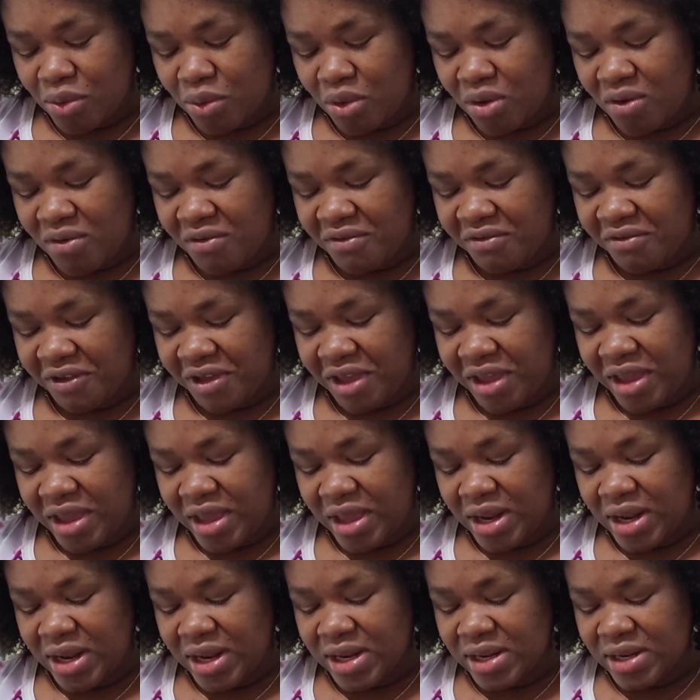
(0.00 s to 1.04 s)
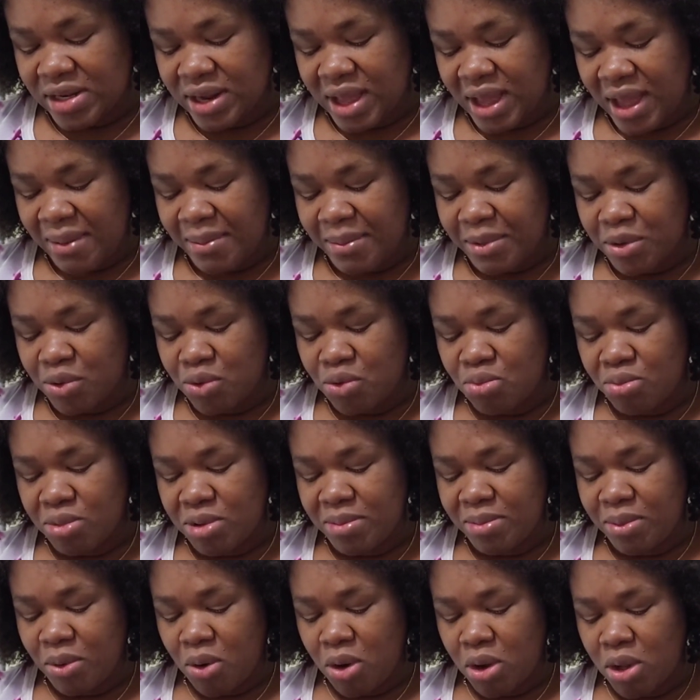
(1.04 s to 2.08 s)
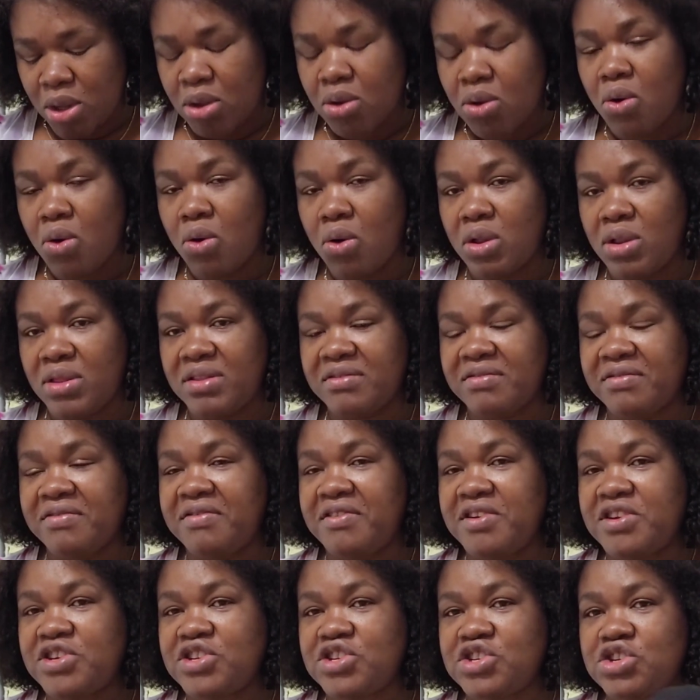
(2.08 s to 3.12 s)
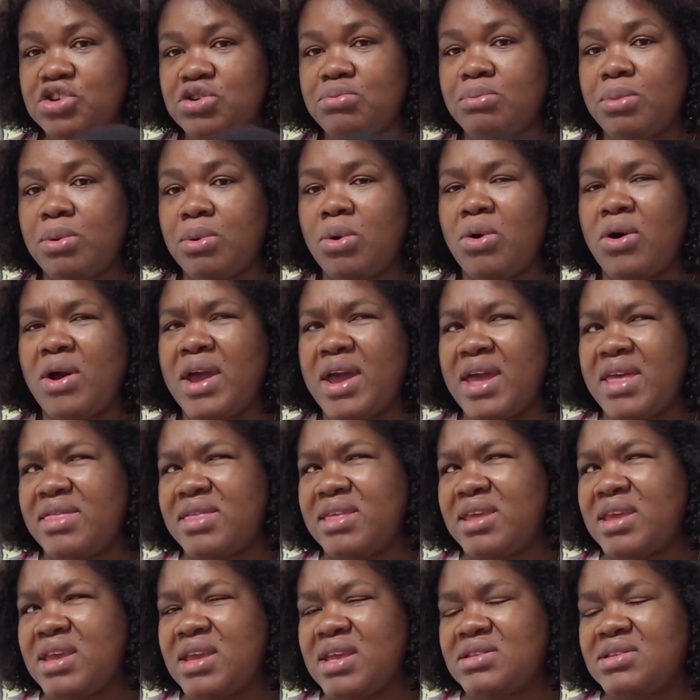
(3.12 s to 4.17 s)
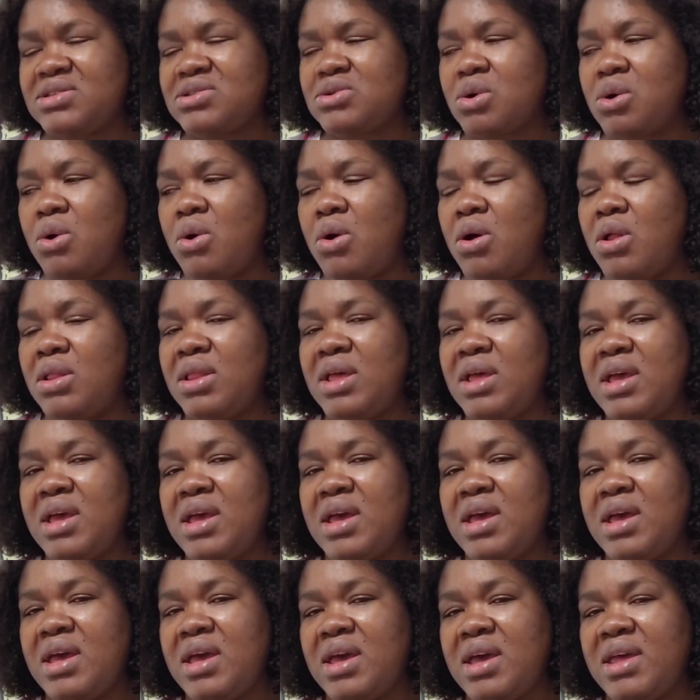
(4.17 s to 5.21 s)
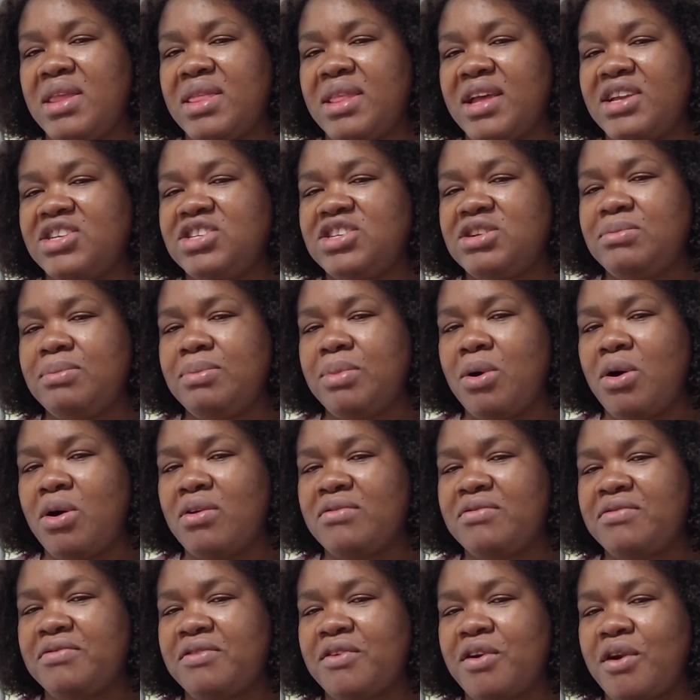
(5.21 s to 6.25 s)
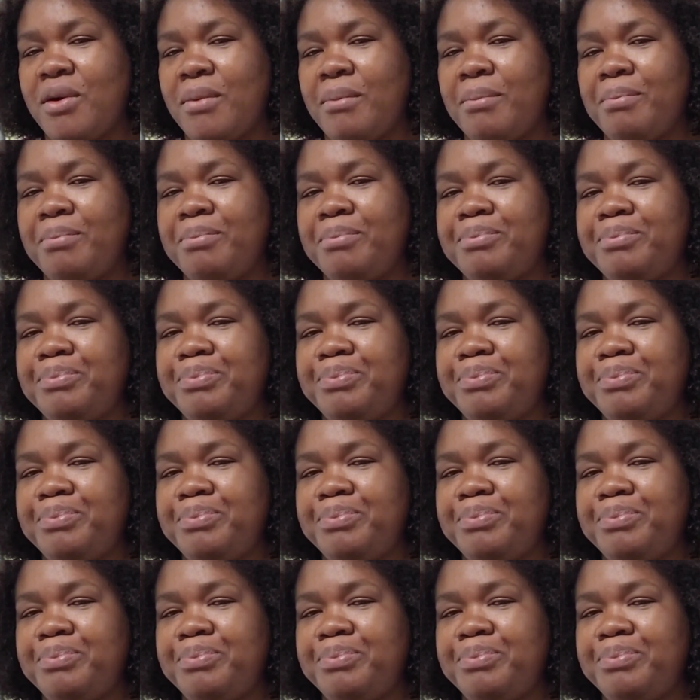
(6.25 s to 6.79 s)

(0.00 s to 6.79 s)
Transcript: of a little amigurumi boy called the Fisher Boy, I think it's called, that she bought from